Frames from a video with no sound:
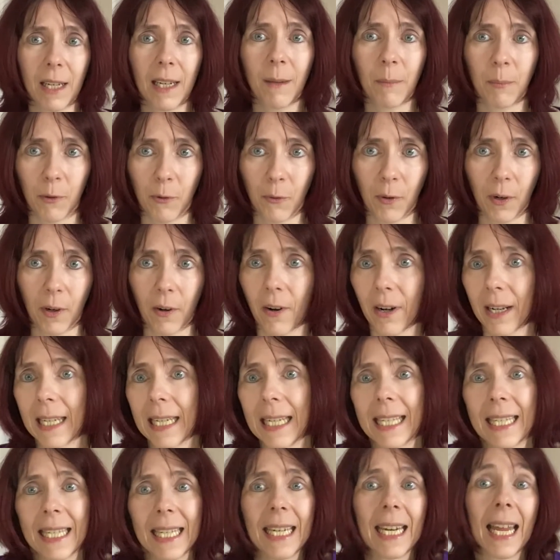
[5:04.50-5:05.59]
poor, or at
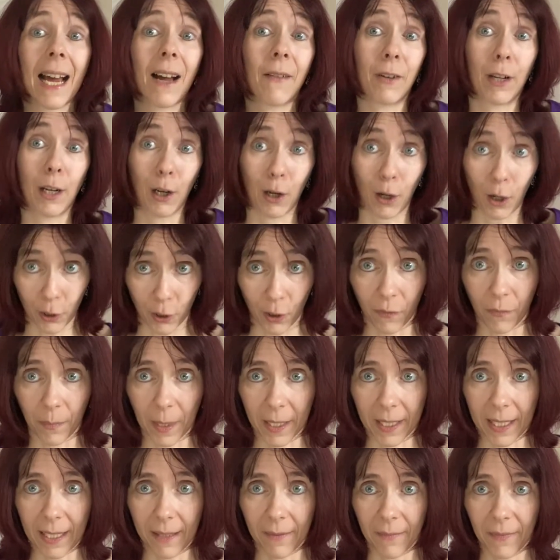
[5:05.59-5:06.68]
least didn't have a lot of
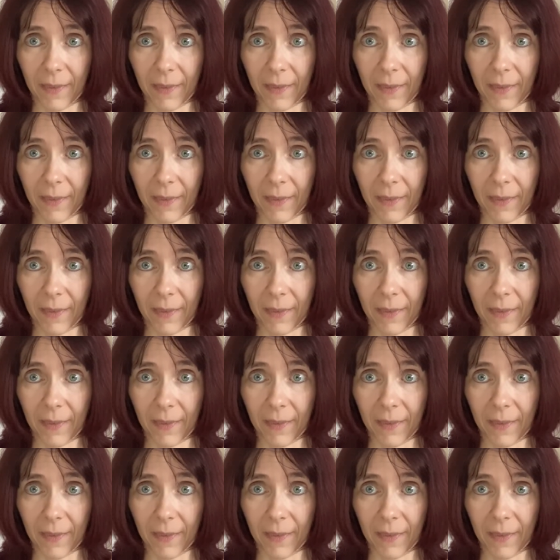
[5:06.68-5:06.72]
money.